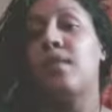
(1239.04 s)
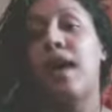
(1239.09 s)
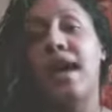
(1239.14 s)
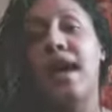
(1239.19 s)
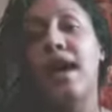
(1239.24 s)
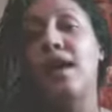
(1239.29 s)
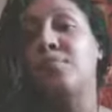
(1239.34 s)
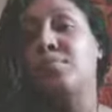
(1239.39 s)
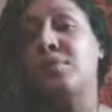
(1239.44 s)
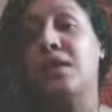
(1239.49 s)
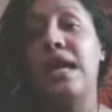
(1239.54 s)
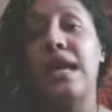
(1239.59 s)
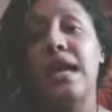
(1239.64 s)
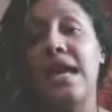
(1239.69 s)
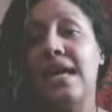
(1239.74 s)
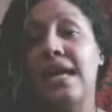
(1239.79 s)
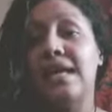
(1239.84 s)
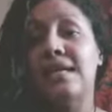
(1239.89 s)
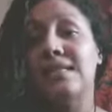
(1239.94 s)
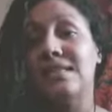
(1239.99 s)
had
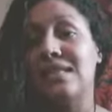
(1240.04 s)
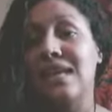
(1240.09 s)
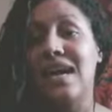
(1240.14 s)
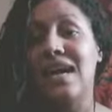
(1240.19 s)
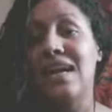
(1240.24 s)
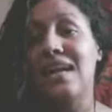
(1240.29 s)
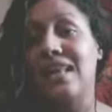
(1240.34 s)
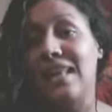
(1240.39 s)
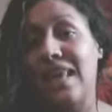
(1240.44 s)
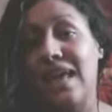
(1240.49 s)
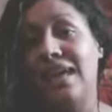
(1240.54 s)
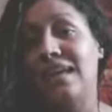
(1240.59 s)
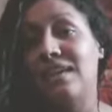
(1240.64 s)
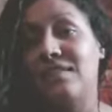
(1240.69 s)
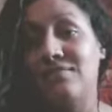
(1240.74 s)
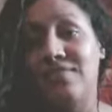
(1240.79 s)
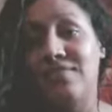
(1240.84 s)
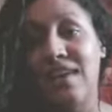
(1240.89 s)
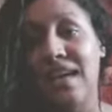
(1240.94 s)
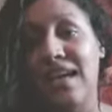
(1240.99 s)
plans, I had a
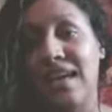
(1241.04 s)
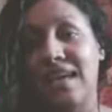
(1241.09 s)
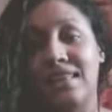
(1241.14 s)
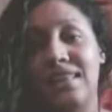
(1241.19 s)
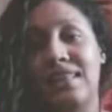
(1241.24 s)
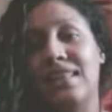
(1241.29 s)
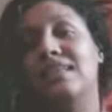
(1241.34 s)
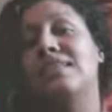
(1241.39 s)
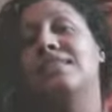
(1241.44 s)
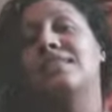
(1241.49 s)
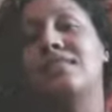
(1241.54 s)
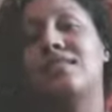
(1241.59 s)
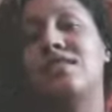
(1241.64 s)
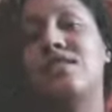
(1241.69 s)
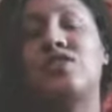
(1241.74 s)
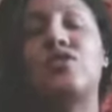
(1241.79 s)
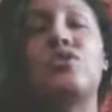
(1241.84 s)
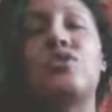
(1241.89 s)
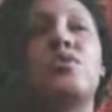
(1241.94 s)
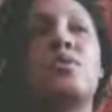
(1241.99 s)
life, I had things to
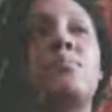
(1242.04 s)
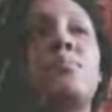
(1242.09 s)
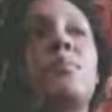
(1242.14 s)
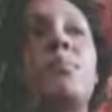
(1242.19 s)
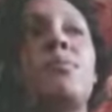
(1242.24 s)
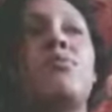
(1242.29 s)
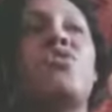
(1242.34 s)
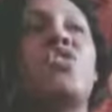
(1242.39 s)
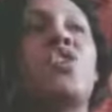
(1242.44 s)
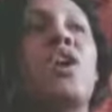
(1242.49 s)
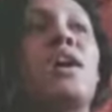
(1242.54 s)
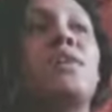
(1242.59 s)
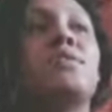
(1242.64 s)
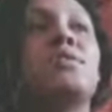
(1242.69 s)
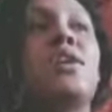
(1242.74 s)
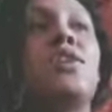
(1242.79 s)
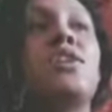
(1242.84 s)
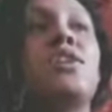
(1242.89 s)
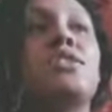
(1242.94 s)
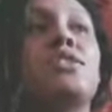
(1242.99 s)
do. Some people feel
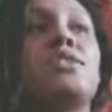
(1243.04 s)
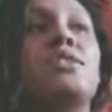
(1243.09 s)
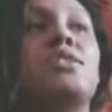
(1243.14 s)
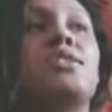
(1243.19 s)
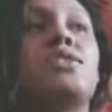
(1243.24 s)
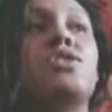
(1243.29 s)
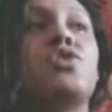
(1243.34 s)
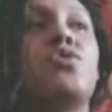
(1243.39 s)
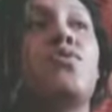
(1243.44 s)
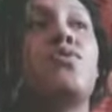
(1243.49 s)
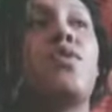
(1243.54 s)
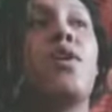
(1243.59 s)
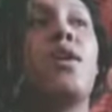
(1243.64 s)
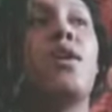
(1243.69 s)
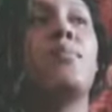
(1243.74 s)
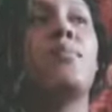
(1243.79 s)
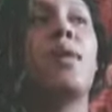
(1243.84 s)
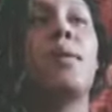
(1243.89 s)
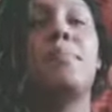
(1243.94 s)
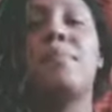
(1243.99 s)
held hostage
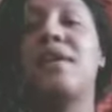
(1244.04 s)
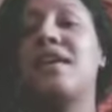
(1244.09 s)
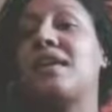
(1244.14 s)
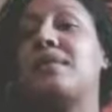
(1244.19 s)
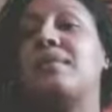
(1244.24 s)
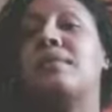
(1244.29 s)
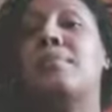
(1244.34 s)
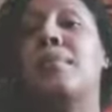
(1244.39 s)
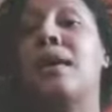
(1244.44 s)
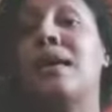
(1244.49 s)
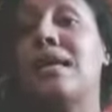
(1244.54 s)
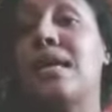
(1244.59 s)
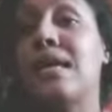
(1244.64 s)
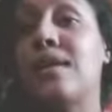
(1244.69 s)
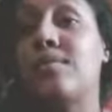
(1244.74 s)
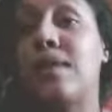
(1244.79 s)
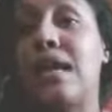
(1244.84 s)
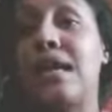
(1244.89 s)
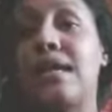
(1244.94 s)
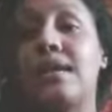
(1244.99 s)
from making the
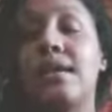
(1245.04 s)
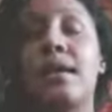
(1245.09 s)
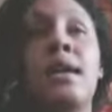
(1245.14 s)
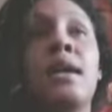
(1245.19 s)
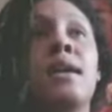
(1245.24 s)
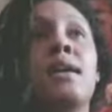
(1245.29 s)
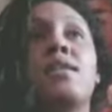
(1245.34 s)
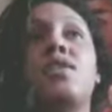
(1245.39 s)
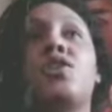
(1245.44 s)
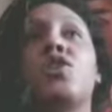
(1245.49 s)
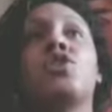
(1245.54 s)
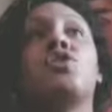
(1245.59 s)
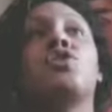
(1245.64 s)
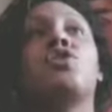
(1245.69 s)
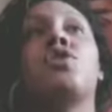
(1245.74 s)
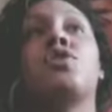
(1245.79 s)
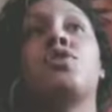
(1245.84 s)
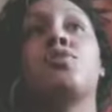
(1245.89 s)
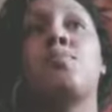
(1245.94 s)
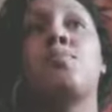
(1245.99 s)
money, right?
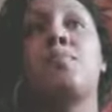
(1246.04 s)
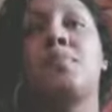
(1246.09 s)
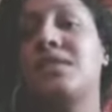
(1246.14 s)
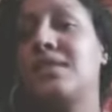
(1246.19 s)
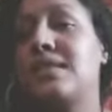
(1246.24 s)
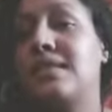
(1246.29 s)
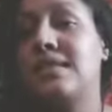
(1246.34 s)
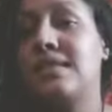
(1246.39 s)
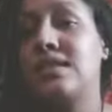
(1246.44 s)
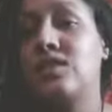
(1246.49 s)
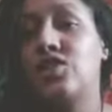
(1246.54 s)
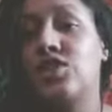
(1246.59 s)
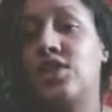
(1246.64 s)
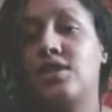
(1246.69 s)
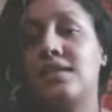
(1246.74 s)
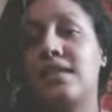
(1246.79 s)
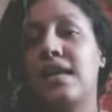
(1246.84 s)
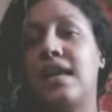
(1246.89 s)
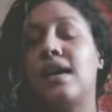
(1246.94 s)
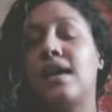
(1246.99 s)
Their business is
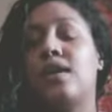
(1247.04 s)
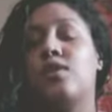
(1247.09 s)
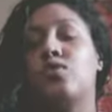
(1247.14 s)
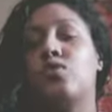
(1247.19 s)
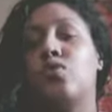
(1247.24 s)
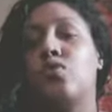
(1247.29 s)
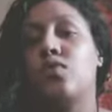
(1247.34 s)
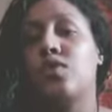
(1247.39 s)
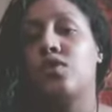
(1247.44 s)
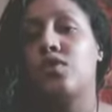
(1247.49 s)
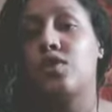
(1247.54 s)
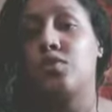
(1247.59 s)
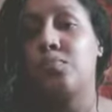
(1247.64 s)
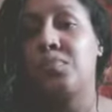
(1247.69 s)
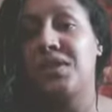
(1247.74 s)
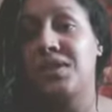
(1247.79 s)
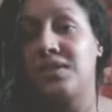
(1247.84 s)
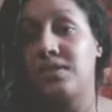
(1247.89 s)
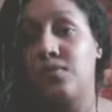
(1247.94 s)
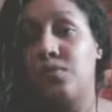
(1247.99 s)
shut down, or their
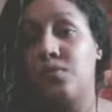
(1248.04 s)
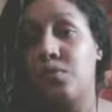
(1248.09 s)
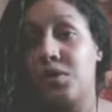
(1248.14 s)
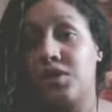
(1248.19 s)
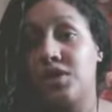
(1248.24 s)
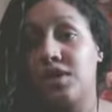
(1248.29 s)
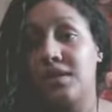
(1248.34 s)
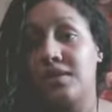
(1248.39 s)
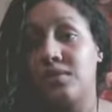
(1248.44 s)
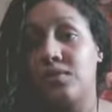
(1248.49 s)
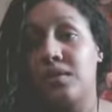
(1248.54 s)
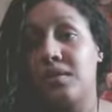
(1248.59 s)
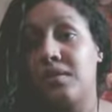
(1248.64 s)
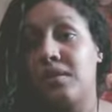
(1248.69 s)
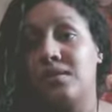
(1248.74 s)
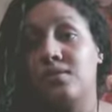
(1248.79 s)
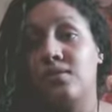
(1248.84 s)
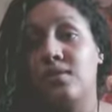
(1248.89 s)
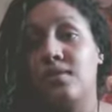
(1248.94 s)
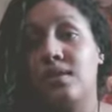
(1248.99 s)
place of work
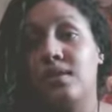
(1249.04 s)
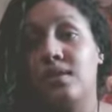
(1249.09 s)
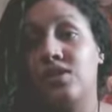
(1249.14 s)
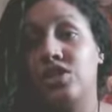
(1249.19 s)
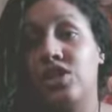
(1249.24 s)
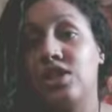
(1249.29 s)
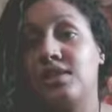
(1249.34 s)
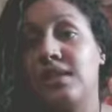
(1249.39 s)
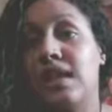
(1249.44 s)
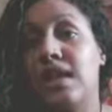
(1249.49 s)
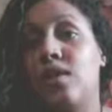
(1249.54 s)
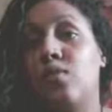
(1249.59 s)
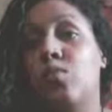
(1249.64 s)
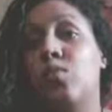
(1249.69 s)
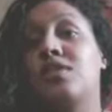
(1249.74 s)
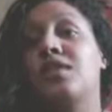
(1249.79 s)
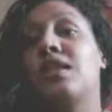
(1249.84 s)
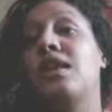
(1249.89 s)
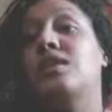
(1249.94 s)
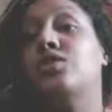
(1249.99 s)
is shut down,
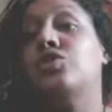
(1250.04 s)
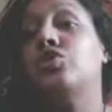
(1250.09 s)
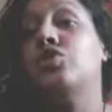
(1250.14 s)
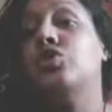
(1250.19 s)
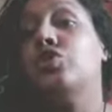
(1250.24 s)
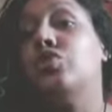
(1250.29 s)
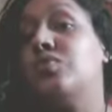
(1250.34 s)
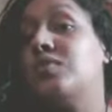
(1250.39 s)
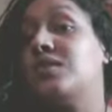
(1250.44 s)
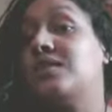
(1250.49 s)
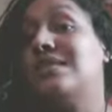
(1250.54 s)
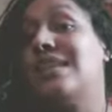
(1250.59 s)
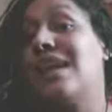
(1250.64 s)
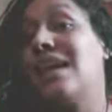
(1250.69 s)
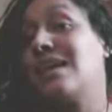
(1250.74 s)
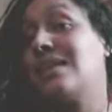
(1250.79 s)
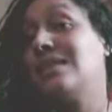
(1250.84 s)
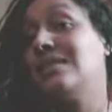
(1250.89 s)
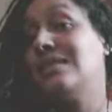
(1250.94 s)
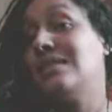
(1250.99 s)
what they do is
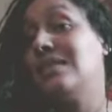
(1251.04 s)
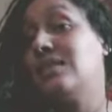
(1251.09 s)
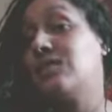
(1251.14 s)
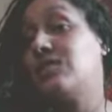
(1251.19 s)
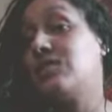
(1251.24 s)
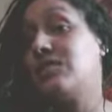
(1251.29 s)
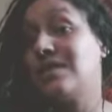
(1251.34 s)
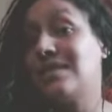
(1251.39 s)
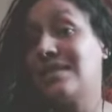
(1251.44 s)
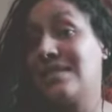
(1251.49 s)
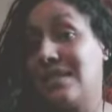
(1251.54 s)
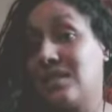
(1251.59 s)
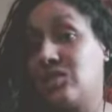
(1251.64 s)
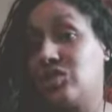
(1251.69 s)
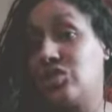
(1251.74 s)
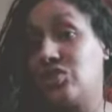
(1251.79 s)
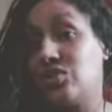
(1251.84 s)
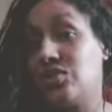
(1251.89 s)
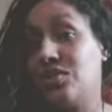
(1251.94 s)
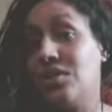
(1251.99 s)
not considered
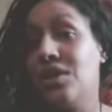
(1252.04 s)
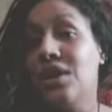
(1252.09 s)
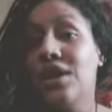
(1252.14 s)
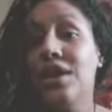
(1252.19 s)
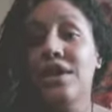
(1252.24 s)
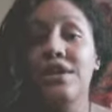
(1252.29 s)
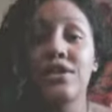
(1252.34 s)
essential,